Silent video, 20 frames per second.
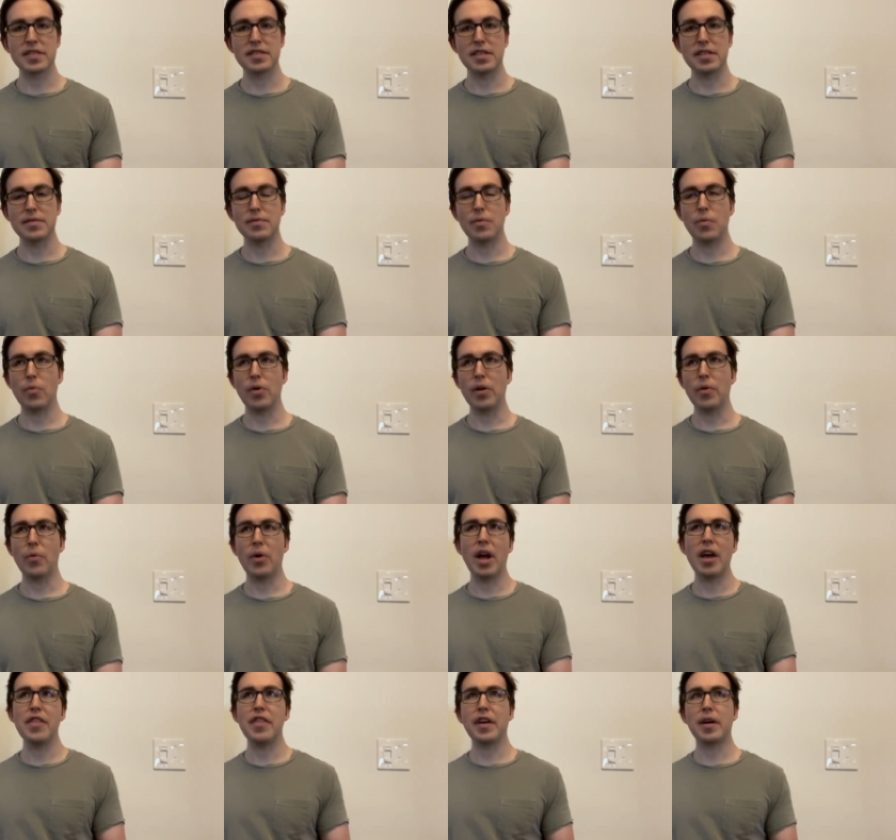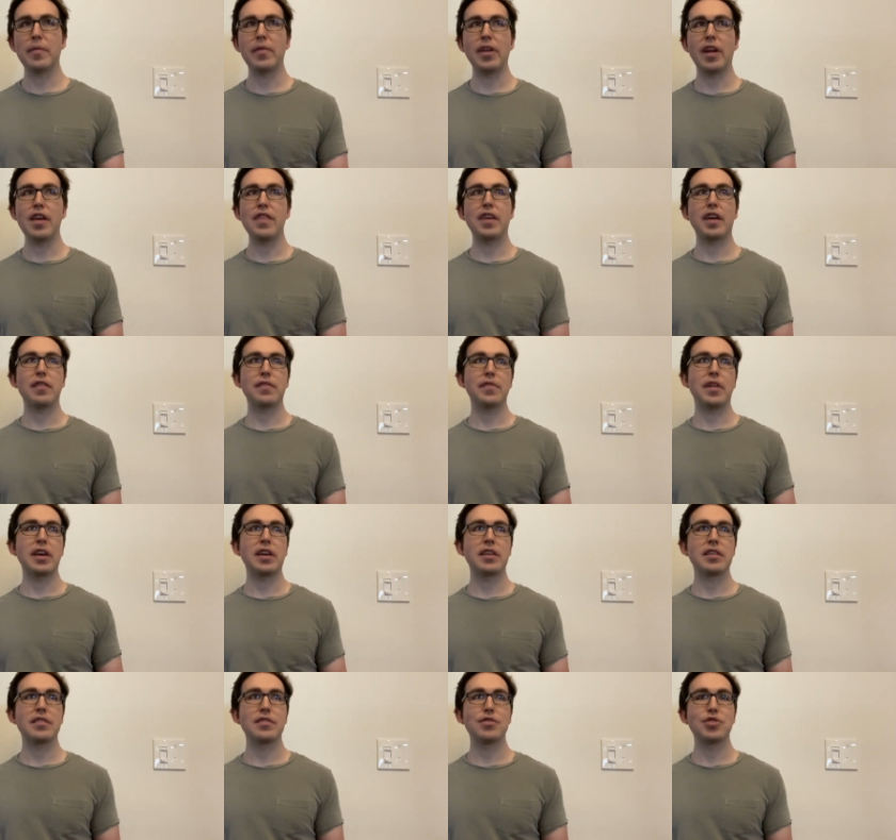And when I think of it, I think of
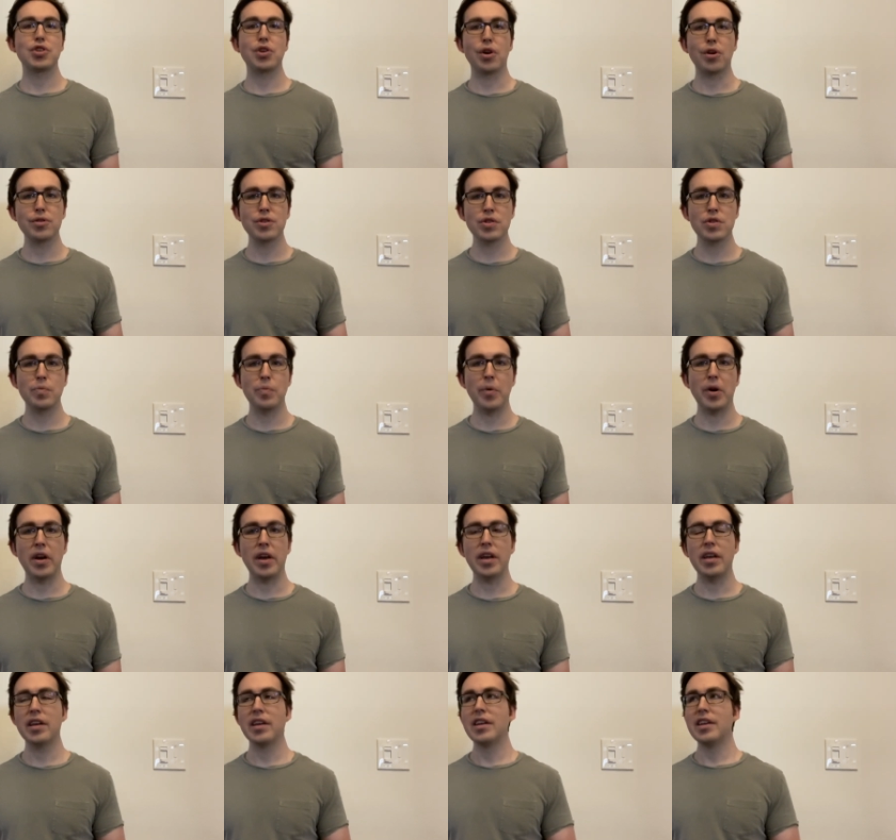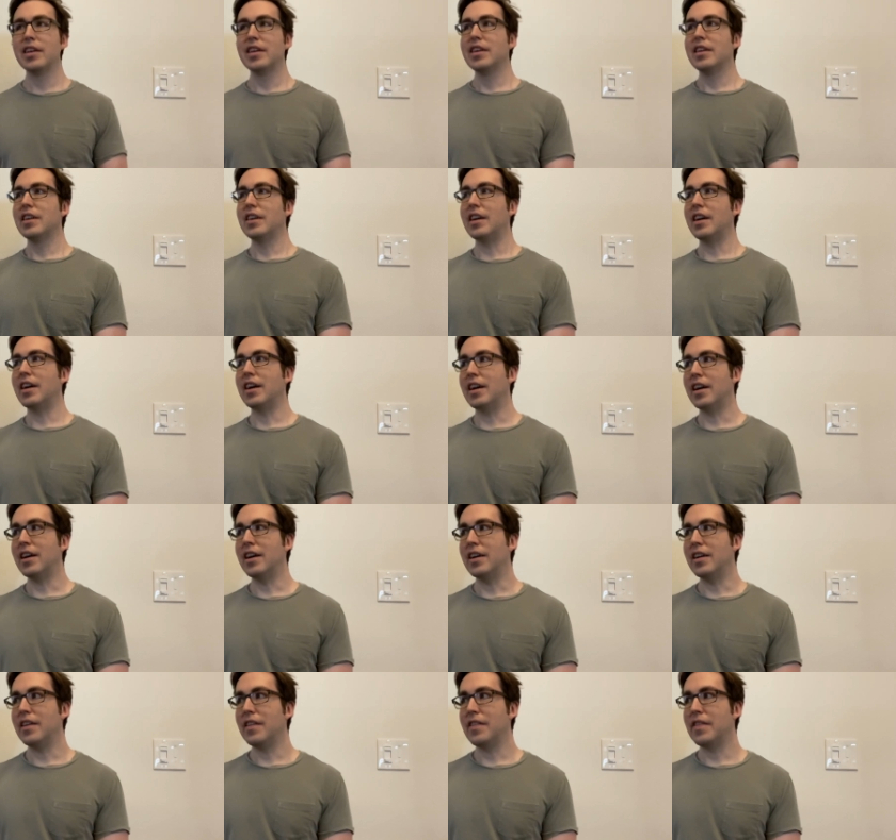like church, but
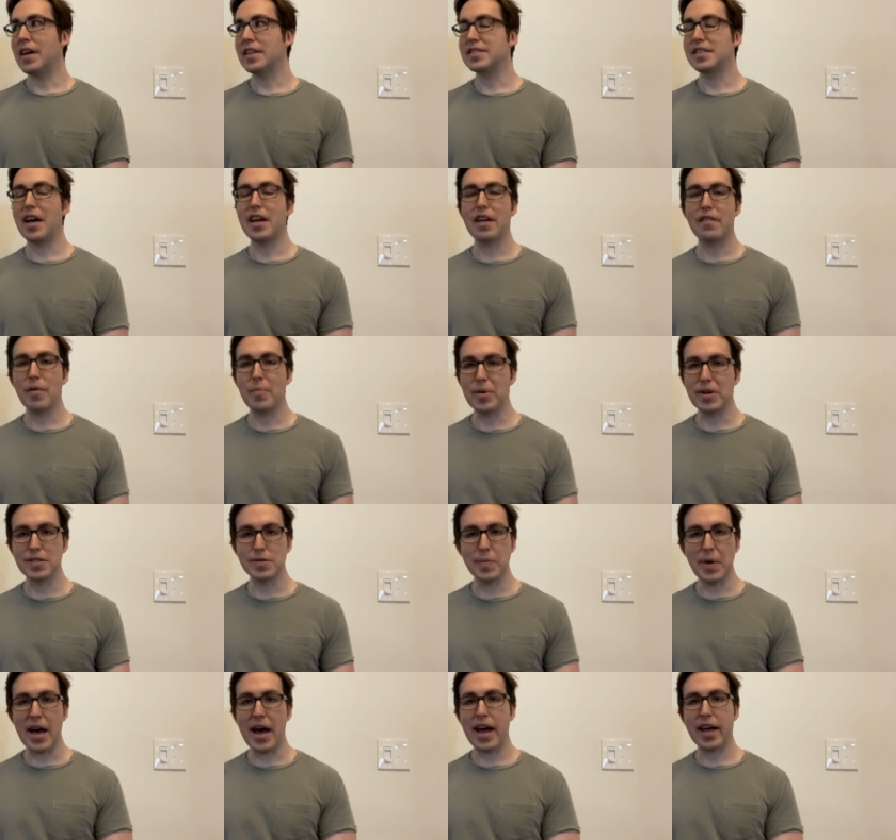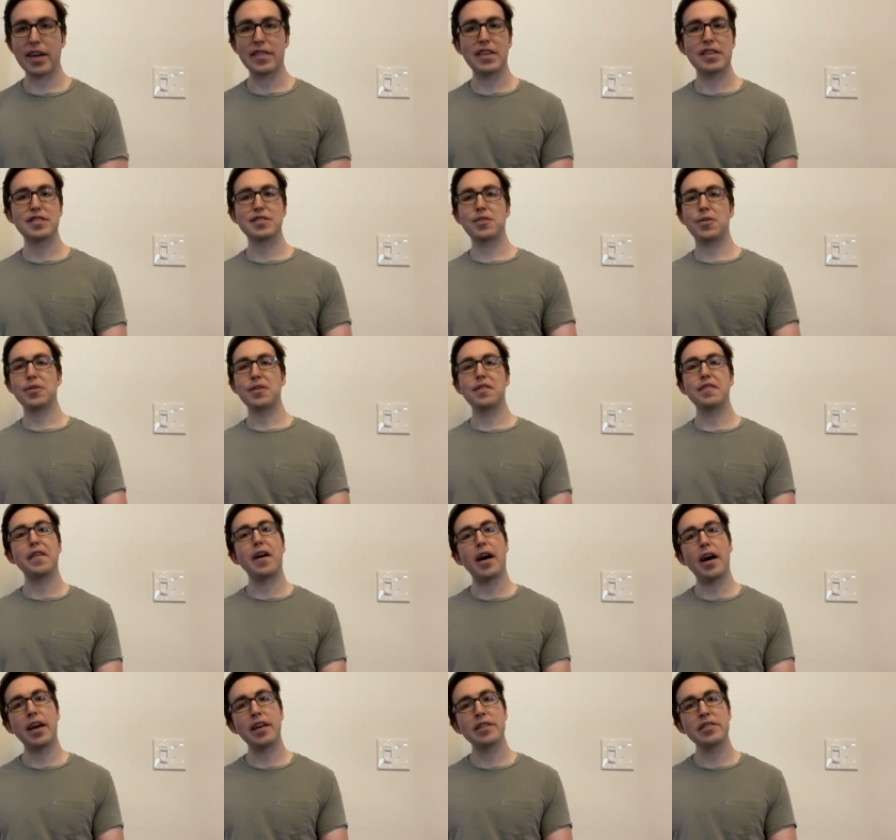that's not everybody's bag, and that's totally
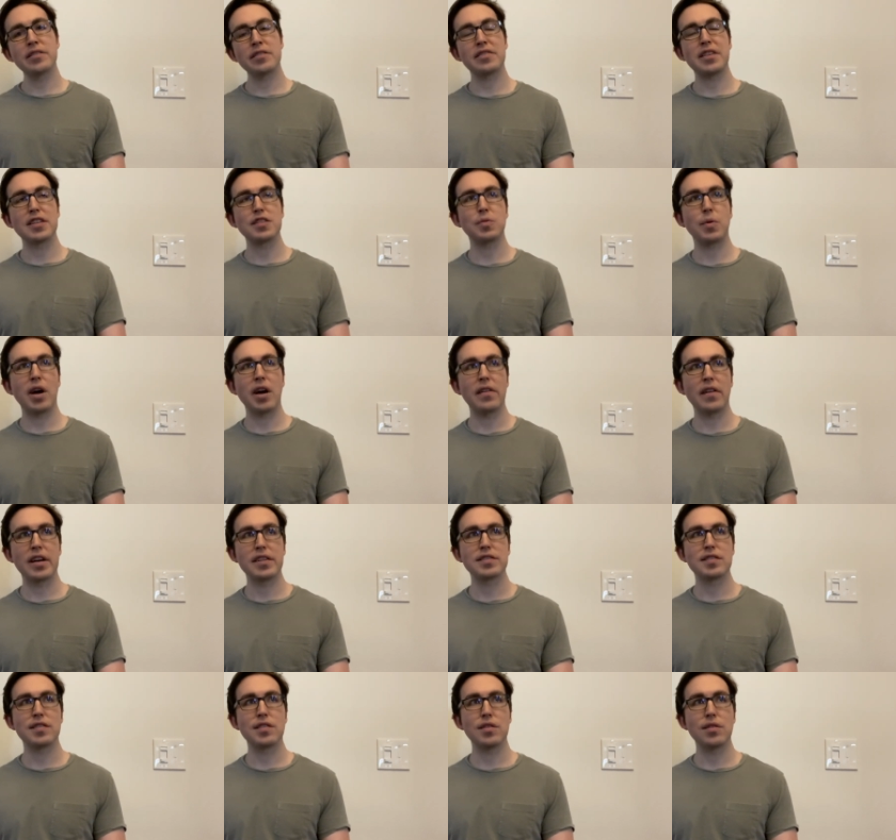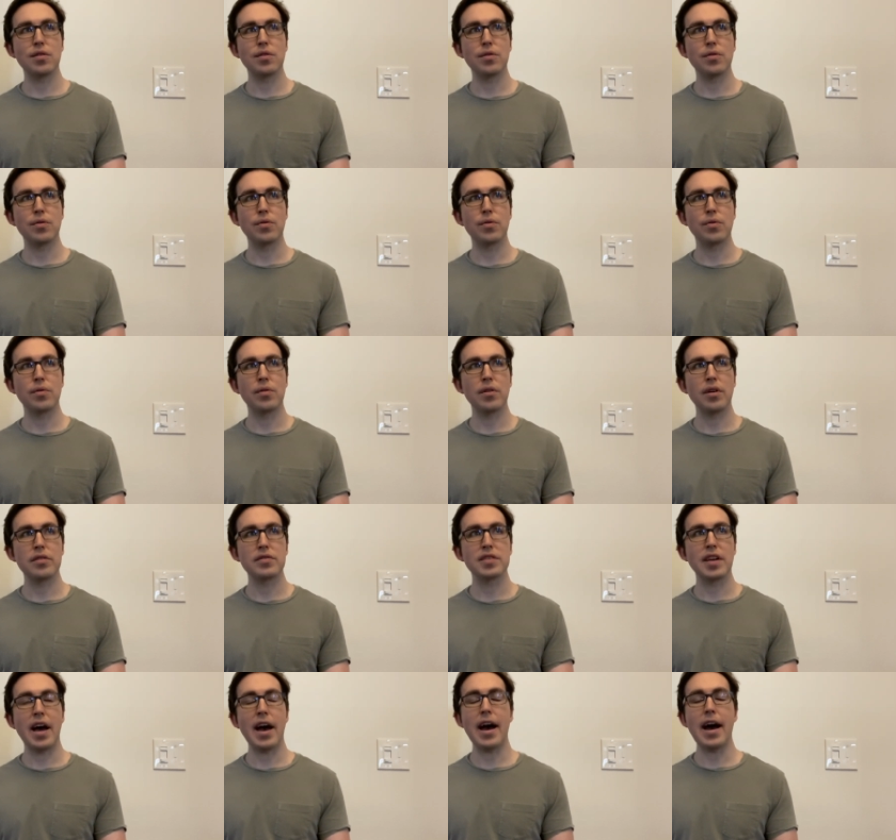fine. That's why I like to
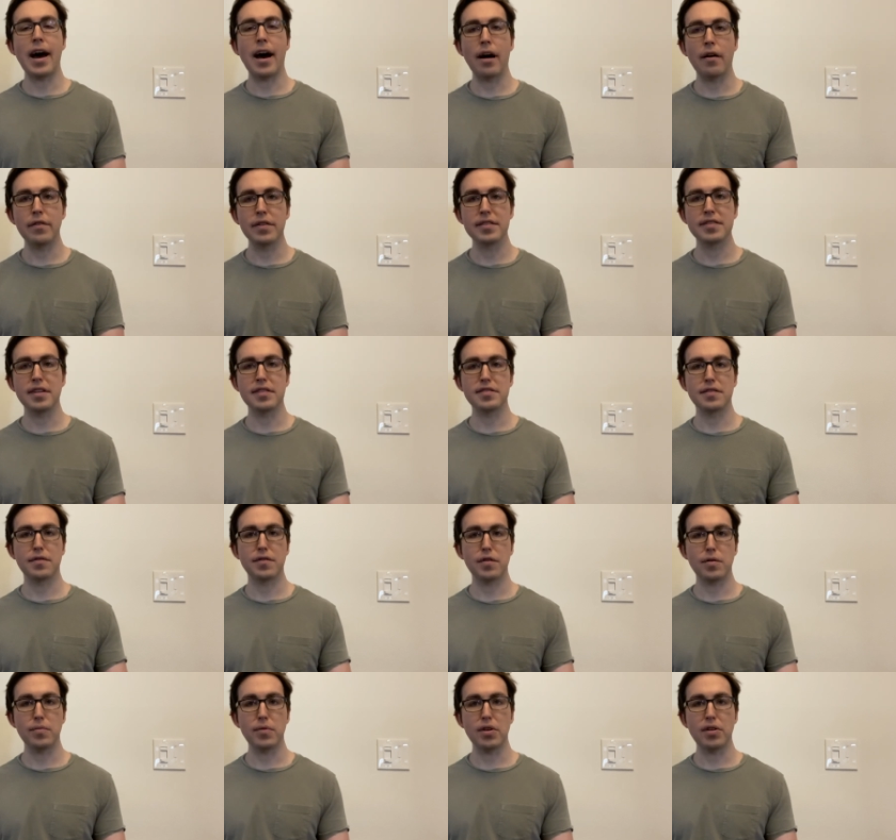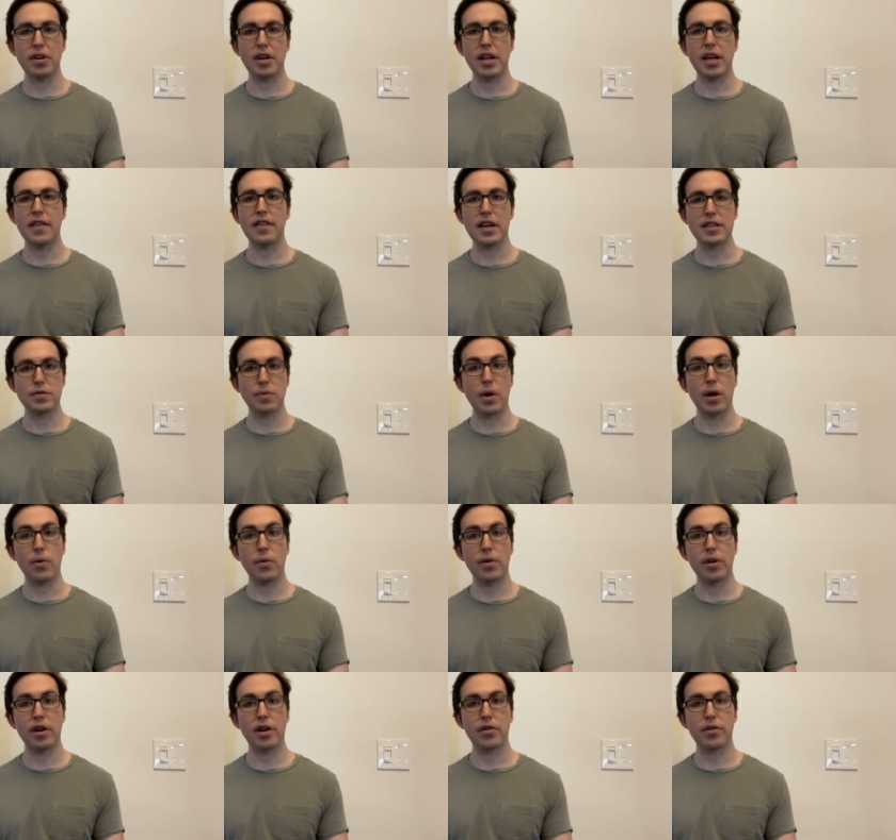have a sense of community, and that's why I
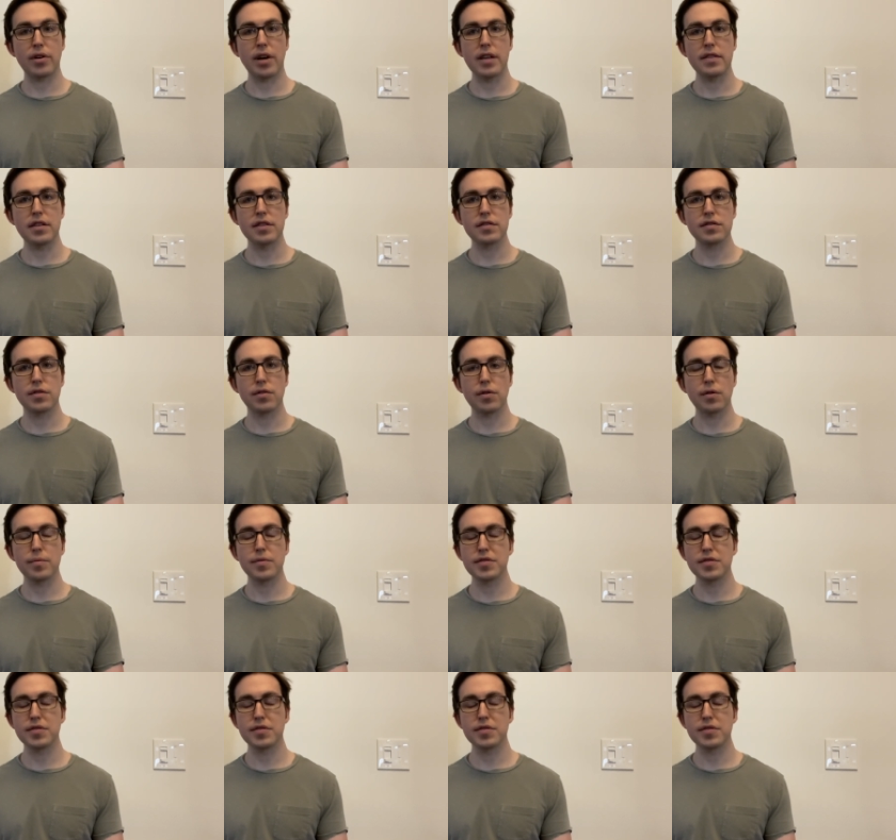wanted to create this group.